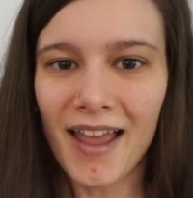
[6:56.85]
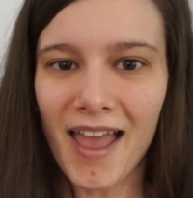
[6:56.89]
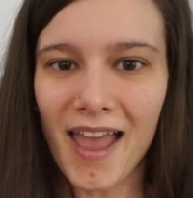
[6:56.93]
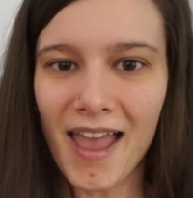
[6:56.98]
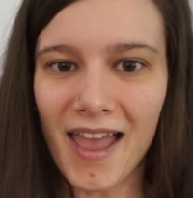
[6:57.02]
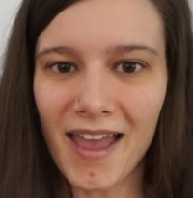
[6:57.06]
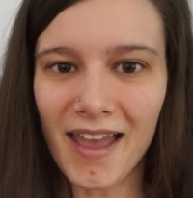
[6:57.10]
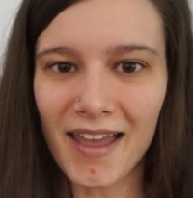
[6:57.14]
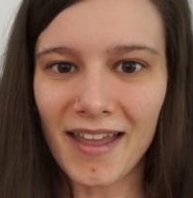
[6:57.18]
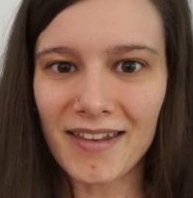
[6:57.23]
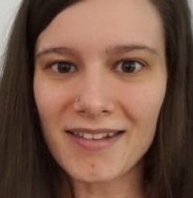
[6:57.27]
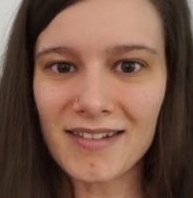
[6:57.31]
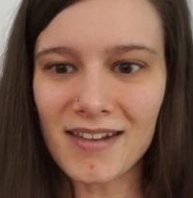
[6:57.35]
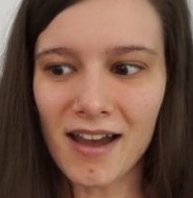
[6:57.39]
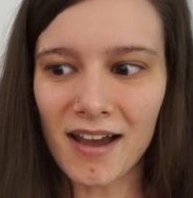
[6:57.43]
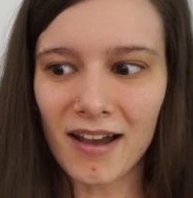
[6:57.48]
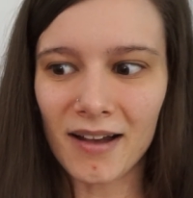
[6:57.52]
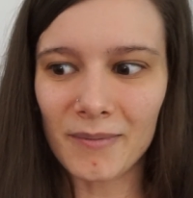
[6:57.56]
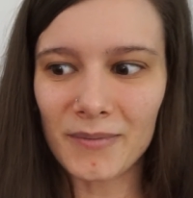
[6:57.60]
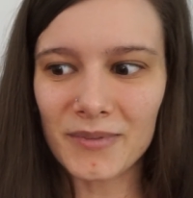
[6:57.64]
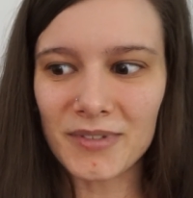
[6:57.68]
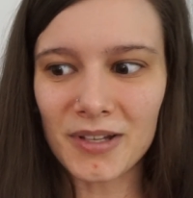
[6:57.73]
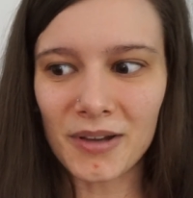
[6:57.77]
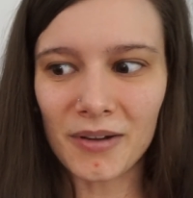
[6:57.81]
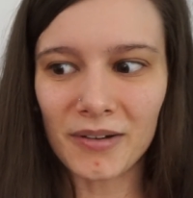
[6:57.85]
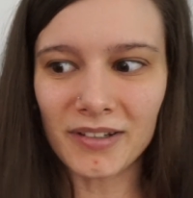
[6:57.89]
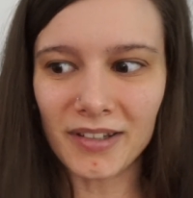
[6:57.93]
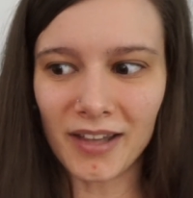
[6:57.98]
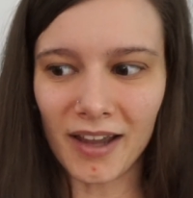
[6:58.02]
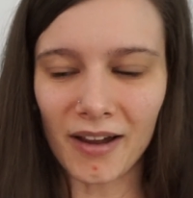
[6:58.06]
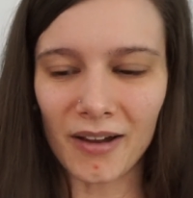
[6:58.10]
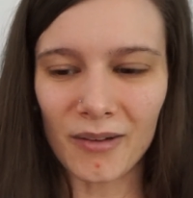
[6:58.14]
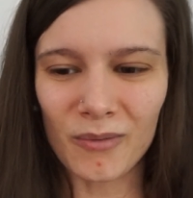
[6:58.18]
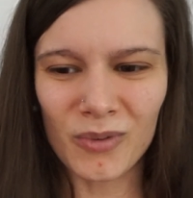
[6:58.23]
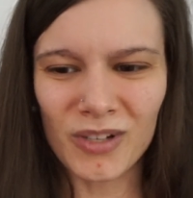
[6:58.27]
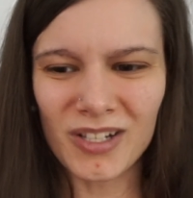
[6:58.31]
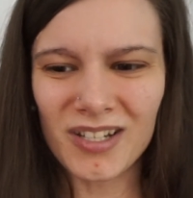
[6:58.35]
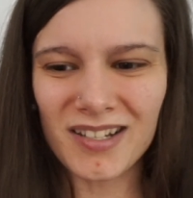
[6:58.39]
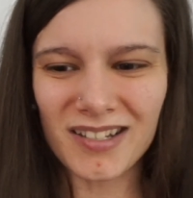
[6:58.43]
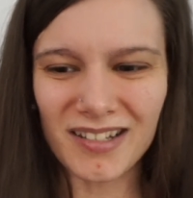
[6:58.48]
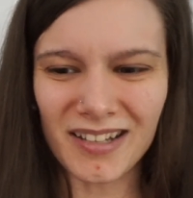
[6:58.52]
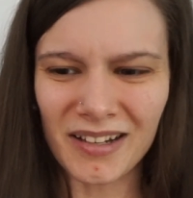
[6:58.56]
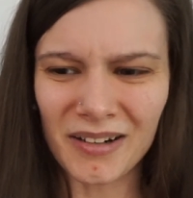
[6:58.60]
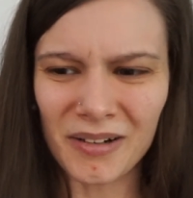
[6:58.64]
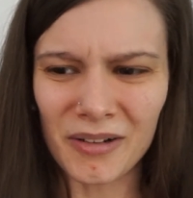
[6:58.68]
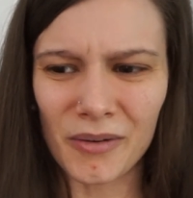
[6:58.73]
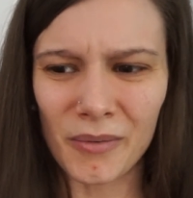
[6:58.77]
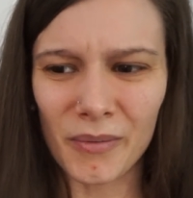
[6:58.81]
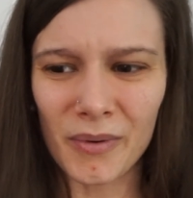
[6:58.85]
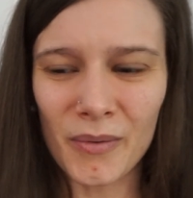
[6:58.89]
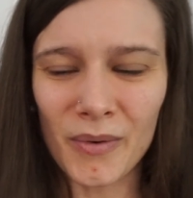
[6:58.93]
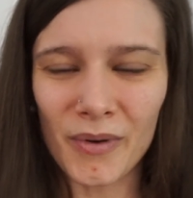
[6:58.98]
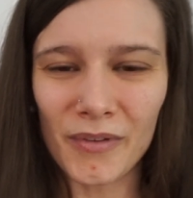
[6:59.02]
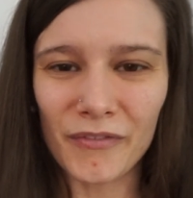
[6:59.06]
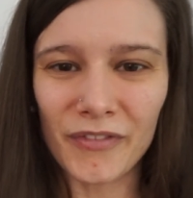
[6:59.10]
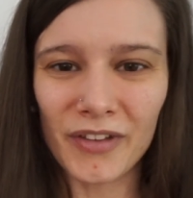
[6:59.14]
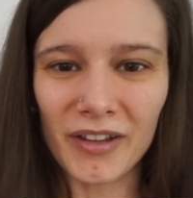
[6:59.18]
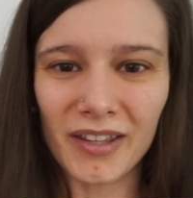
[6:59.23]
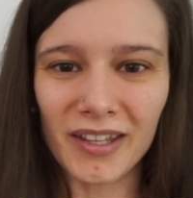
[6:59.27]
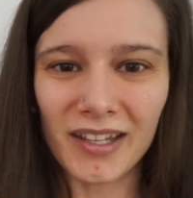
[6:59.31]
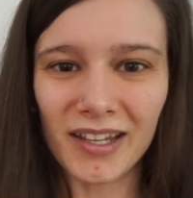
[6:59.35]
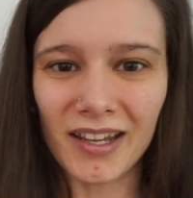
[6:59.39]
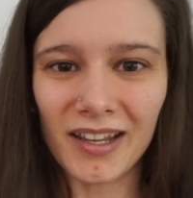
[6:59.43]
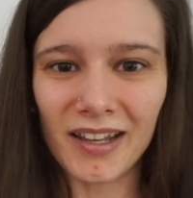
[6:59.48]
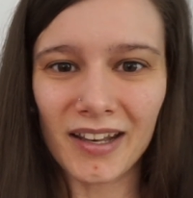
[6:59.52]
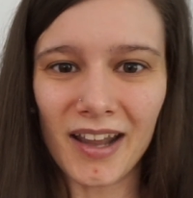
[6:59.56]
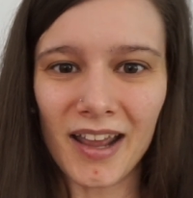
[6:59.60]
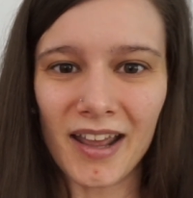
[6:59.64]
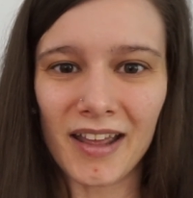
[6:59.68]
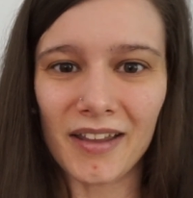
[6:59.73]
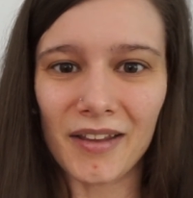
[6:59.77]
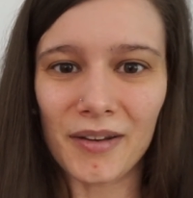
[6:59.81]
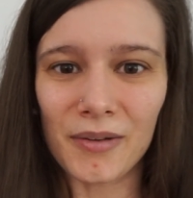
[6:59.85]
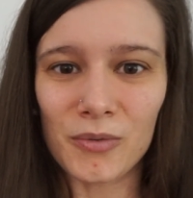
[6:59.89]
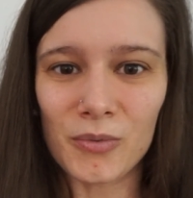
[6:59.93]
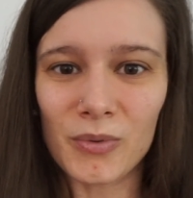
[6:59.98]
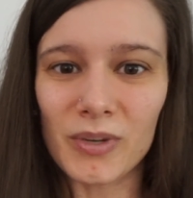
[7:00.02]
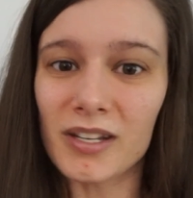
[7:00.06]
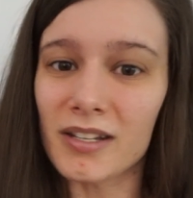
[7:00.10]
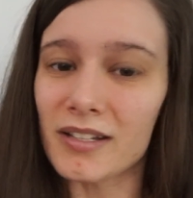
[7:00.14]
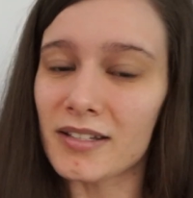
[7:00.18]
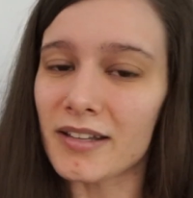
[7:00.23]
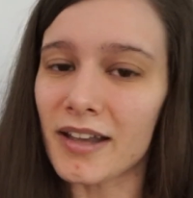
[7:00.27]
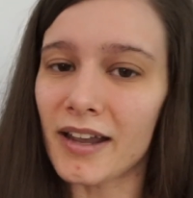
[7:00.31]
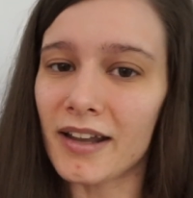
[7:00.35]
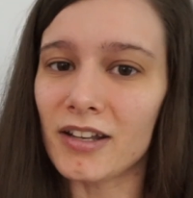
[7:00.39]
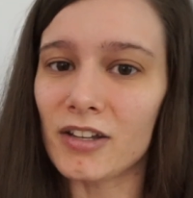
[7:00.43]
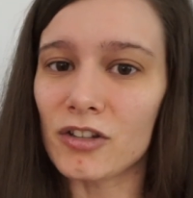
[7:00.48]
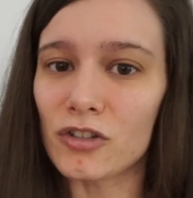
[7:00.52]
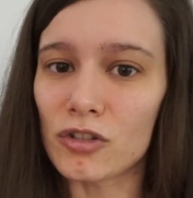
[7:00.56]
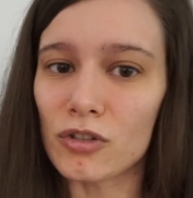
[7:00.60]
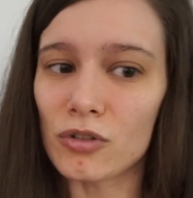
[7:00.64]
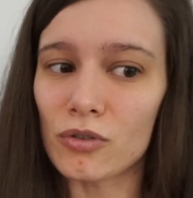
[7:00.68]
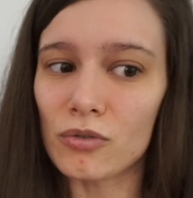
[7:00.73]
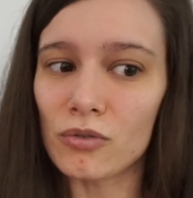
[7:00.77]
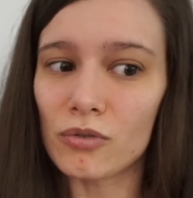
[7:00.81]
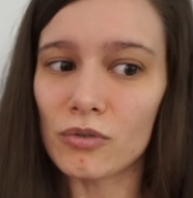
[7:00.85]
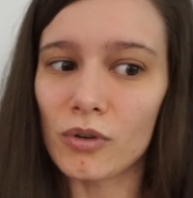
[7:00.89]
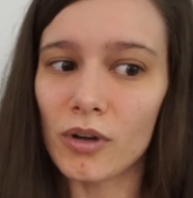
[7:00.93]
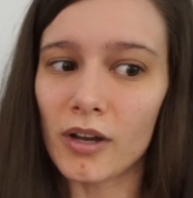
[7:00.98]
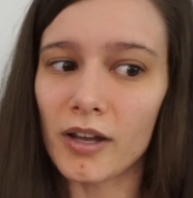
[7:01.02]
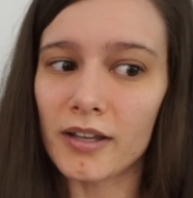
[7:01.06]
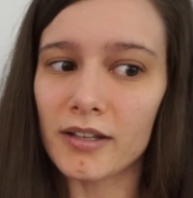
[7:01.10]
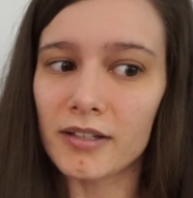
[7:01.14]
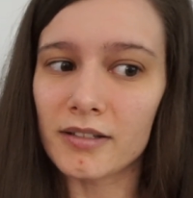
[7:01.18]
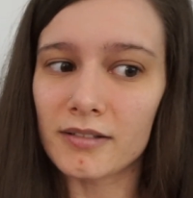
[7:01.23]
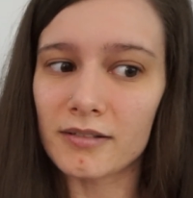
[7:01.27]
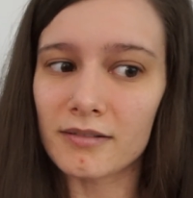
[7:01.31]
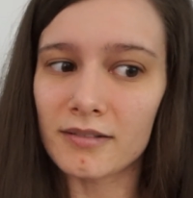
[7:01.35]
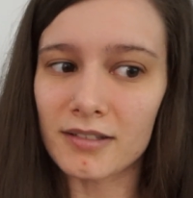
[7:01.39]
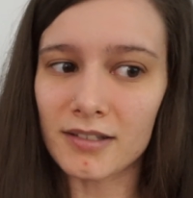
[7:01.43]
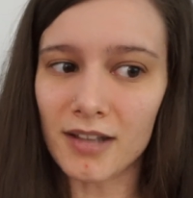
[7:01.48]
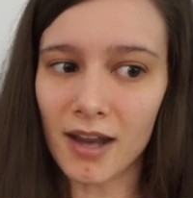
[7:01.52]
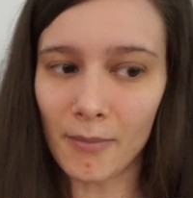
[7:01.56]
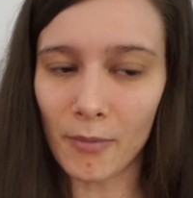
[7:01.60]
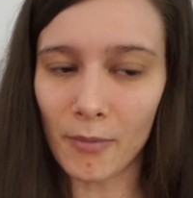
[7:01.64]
And um, so yeah, we just, I don't know, we weren't feeling it, and we decided to stop